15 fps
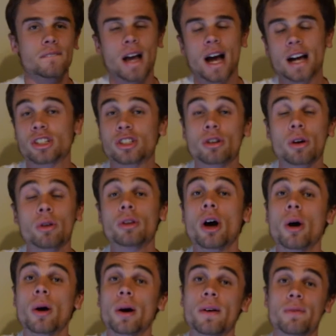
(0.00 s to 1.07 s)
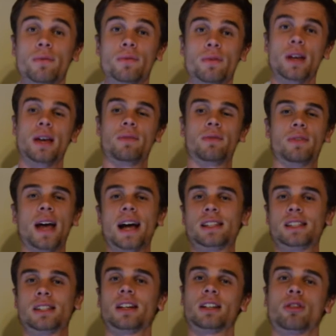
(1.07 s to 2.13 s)
If
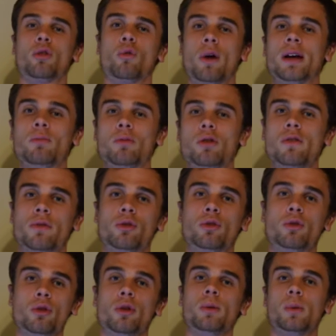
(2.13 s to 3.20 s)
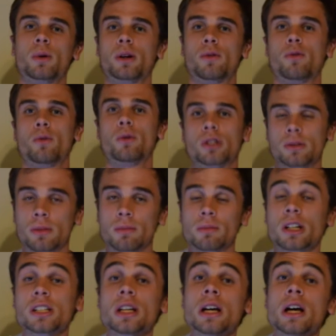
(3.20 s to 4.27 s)
that's like the right move. If you really want to force him in,
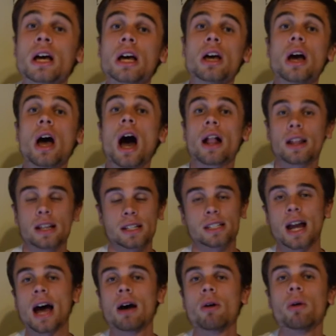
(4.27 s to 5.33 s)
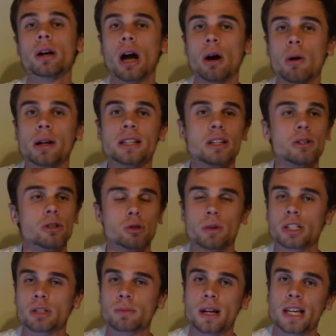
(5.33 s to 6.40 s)
because listen, I want the Eagles to win
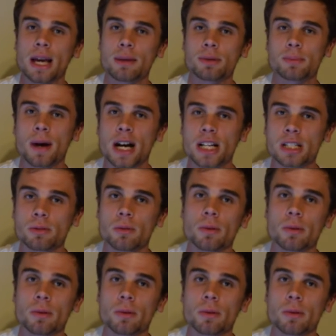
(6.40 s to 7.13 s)
as many games as possible.